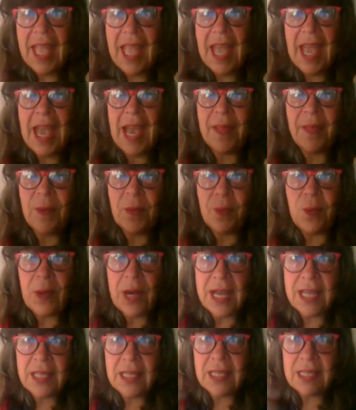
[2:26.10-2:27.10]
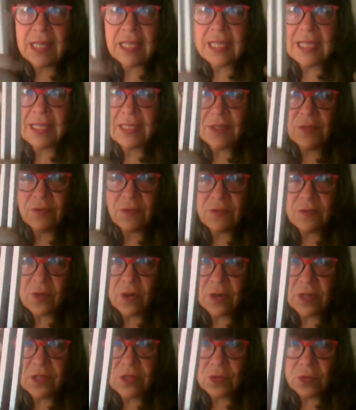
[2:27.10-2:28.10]
And the way that these
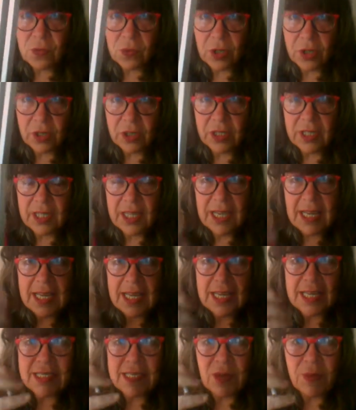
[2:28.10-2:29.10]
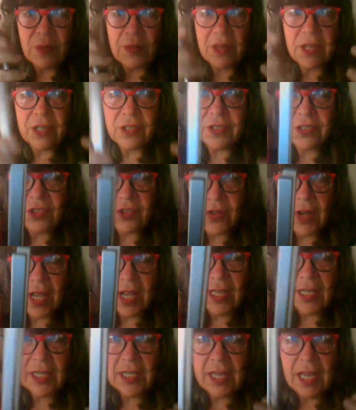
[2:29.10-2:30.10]
forks work is that when they're
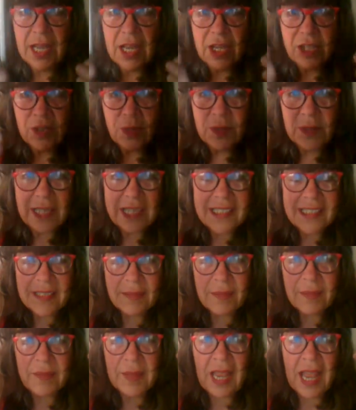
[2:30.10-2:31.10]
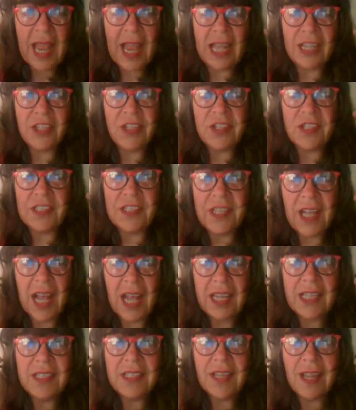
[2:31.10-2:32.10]
struck, you place them at the
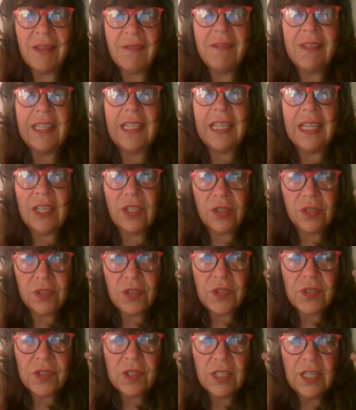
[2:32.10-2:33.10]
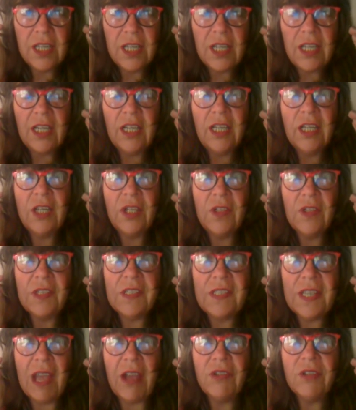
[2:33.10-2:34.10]
sides of the ears. The
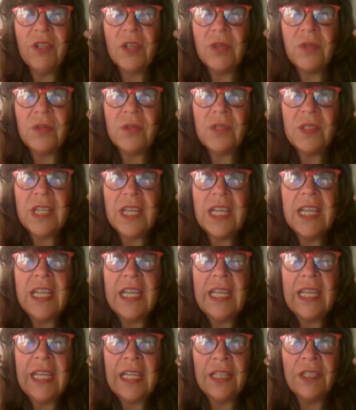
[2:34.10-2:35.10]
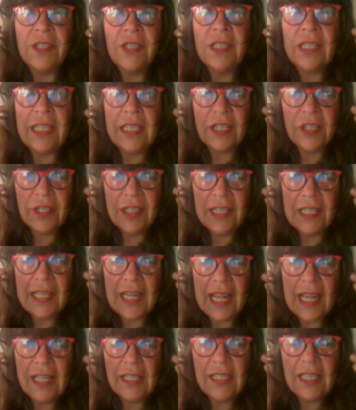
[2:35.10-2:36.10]
sound goes into the ear
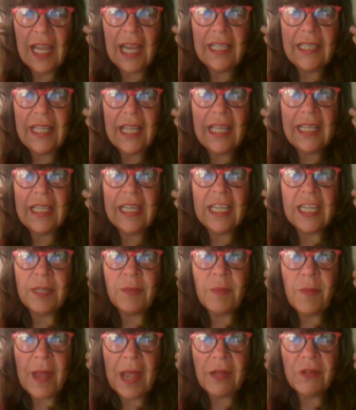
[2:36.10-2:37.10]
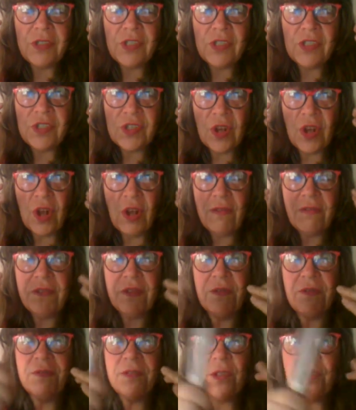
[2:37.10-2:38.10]
canal, and then it bounces off the
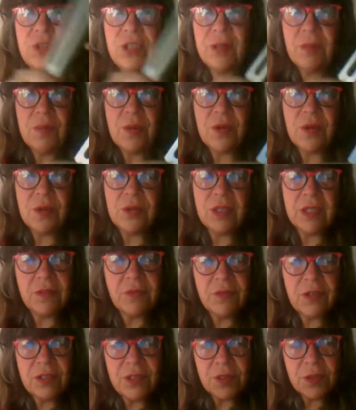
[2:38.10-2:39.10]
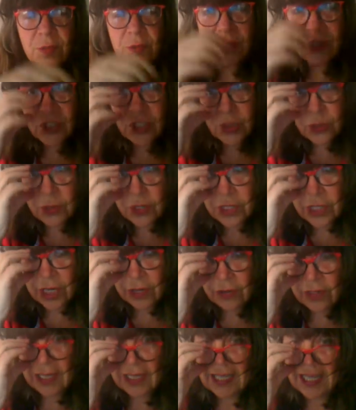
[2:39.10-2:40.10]
floating bone in front of the
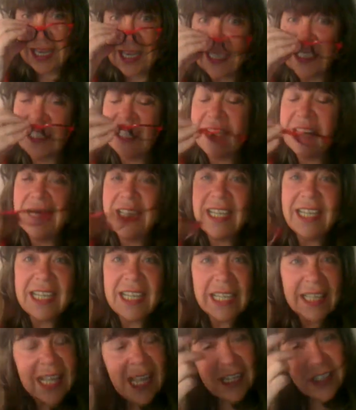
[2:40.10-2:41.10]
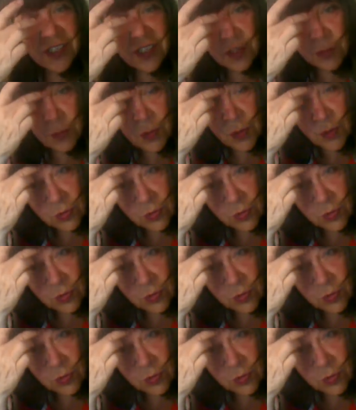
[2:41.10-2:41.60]
pituitary gland. That's the bone